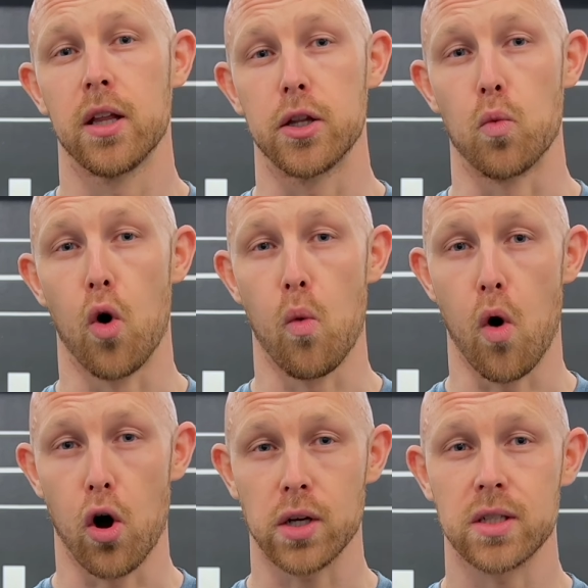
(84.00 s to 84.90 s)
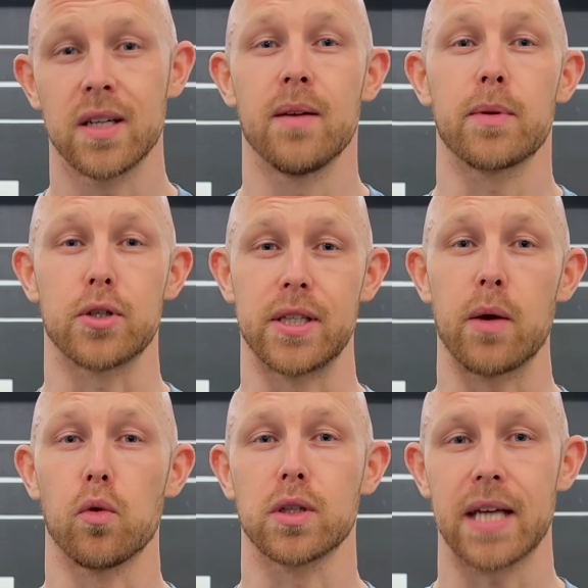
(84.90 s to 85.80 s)
the wall walks because they
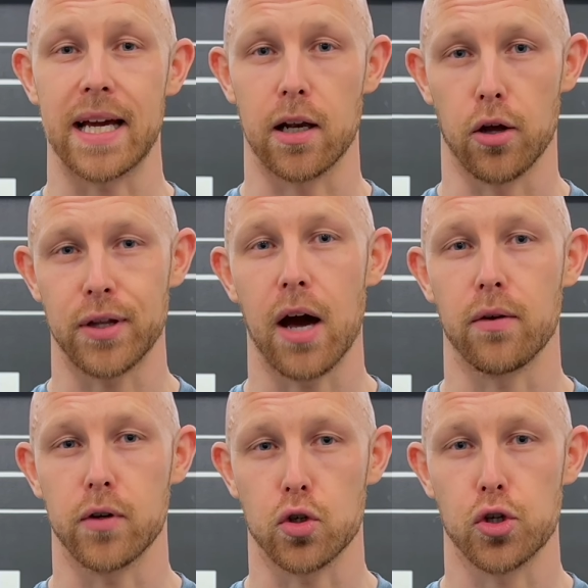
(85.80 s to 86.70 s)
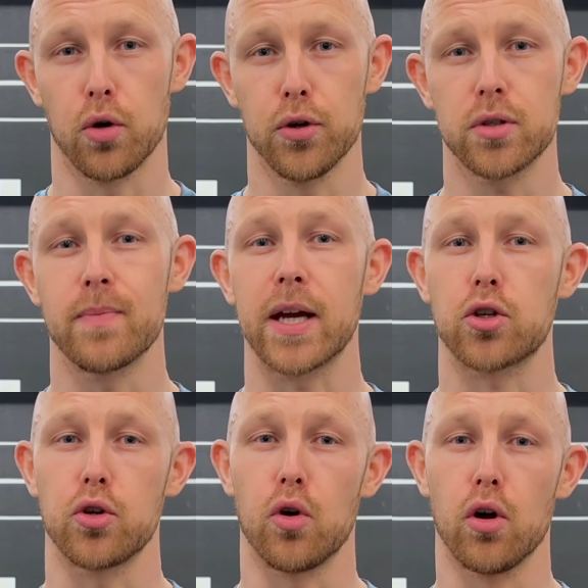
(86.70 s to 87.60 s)
will take a lot out of your shoulders. Make
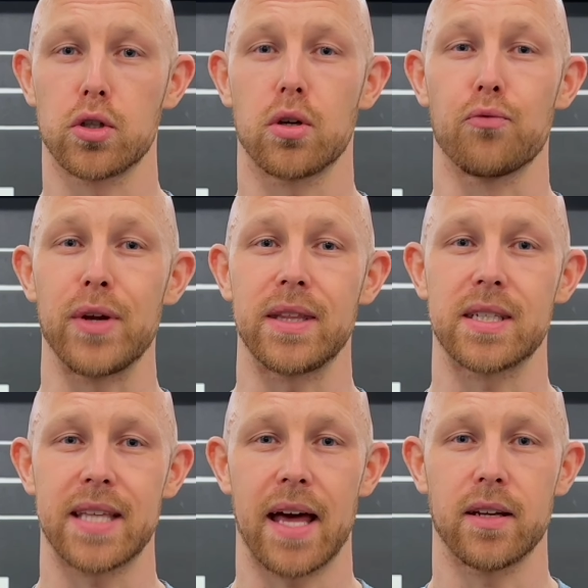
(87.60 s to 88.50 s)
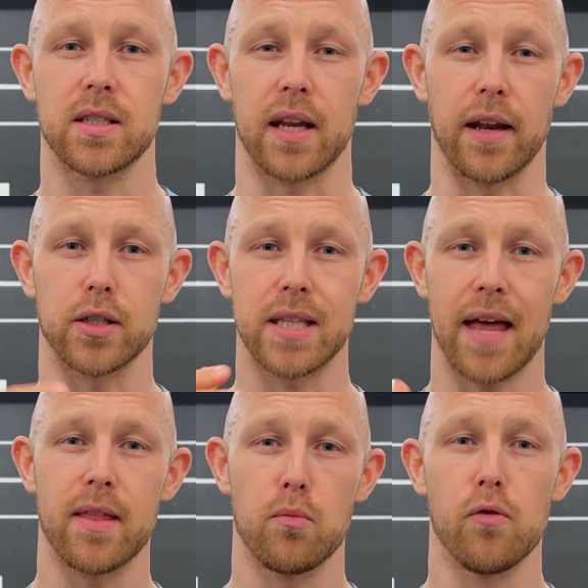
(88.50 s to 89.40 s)
sure you also read the standards and
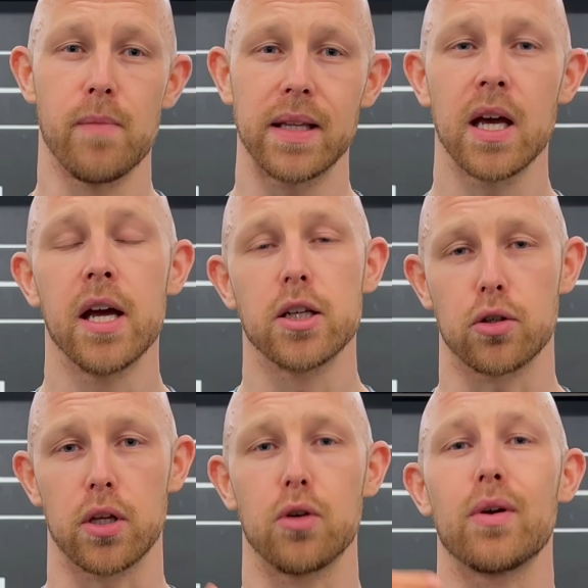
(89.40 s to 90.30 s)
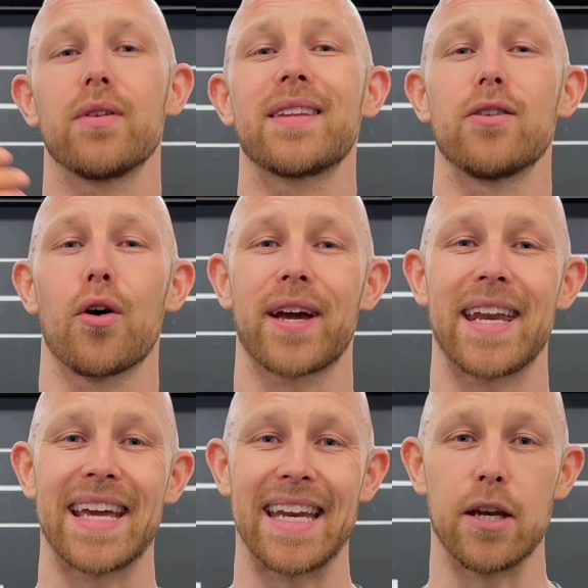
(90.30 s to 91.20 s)
understand the movement so that you're not
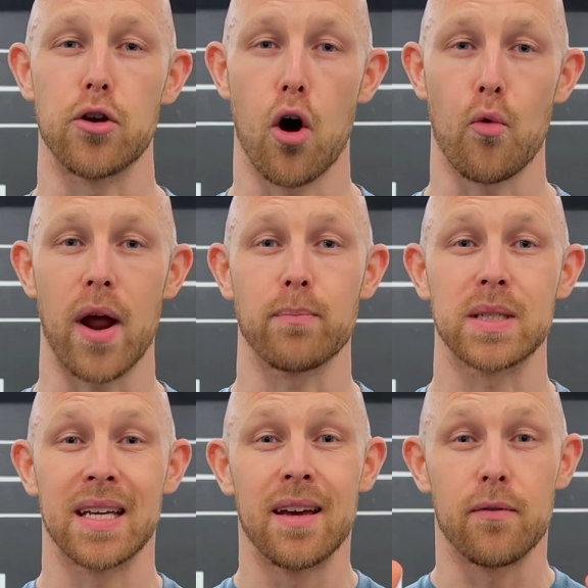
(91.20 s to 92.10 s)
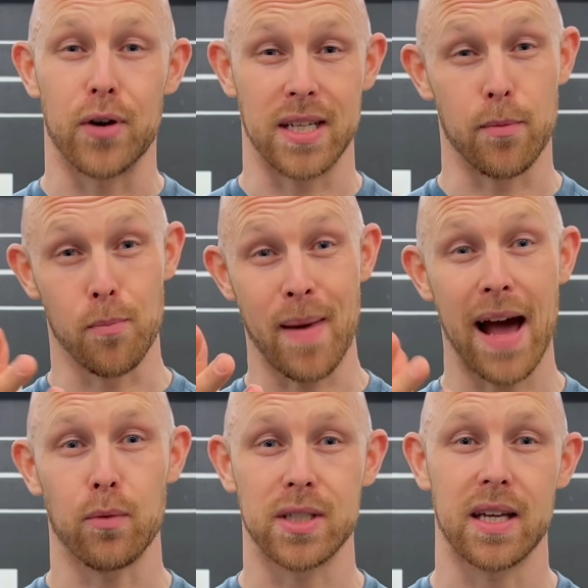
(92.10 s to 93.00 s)
getting any no reps. For example,
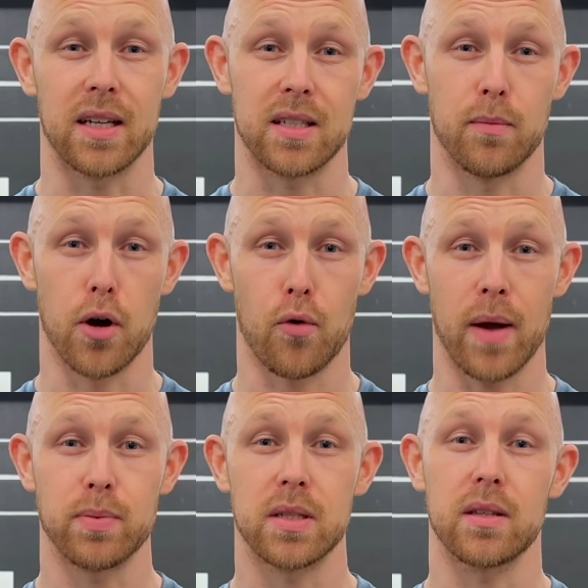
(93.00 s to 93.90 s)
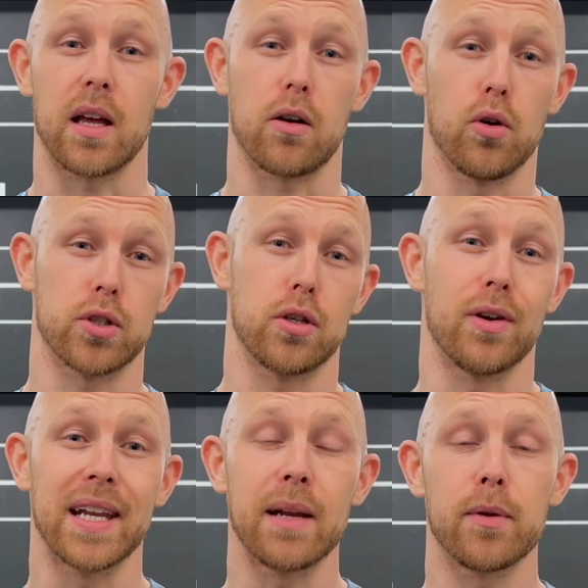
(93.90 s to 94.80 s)
Mal was getting some no reps that cost her
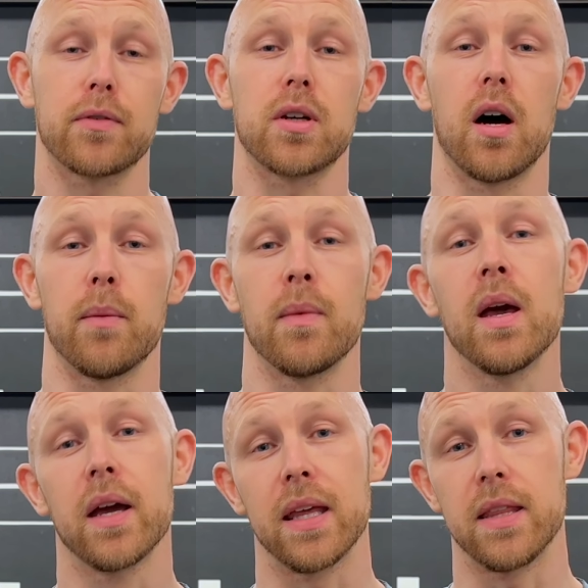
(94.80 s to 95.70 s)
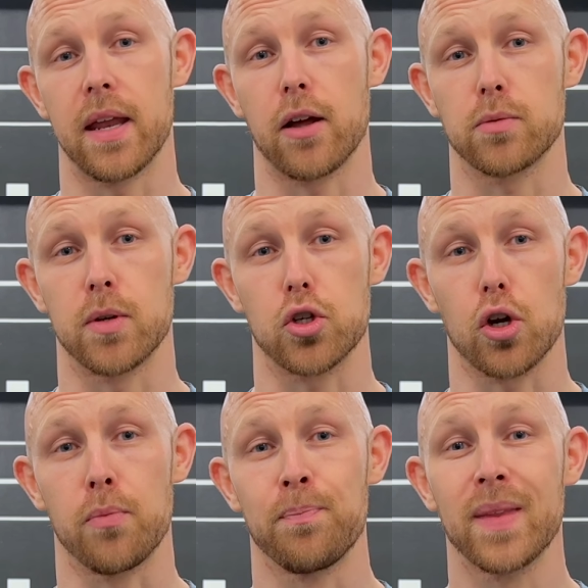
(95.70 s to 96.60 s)
a little bit of time in the announcement show.